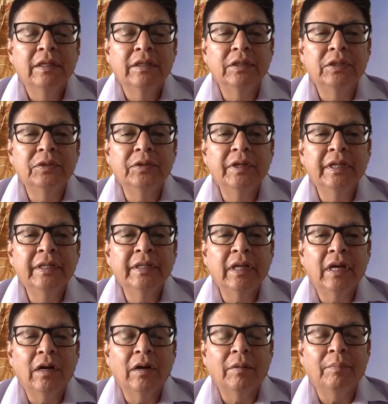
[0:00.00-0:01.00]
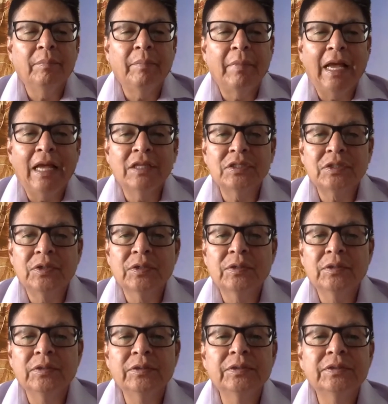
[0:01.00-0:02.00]
doing Math
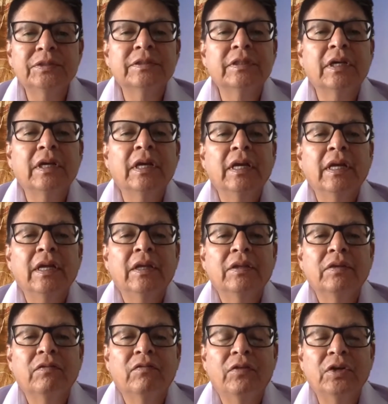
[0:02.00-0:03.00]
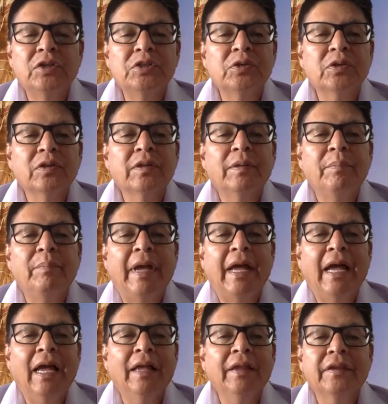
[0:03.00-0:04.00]
Circles, virtual
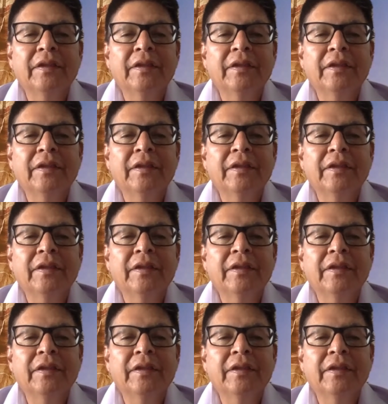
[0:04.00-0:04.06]
math,